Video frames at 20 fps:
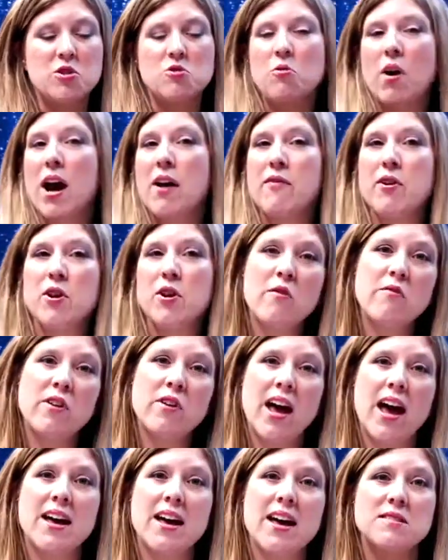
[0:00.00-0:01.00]
driving
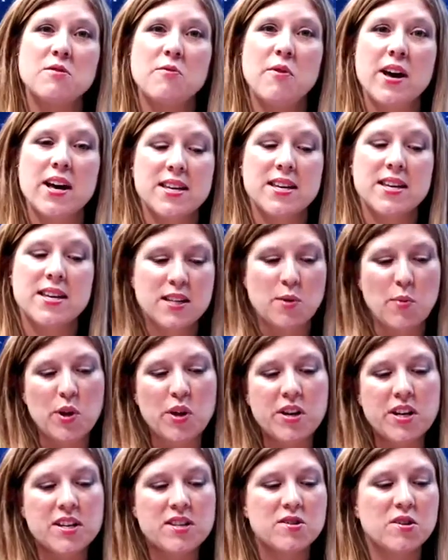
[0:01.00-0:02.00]
over to SOS
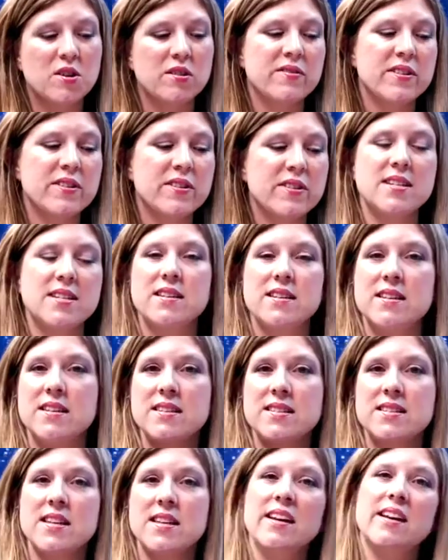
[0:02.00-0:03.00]
Community
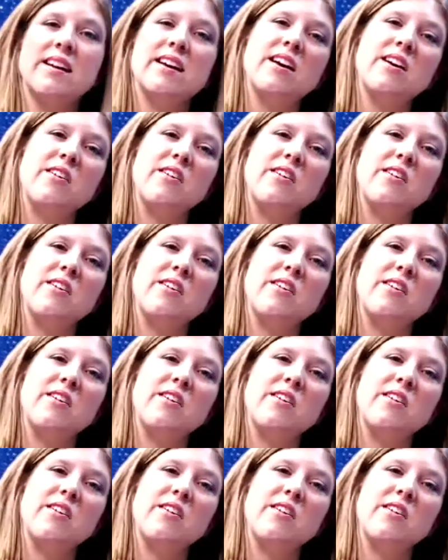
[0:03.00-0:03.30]
Services,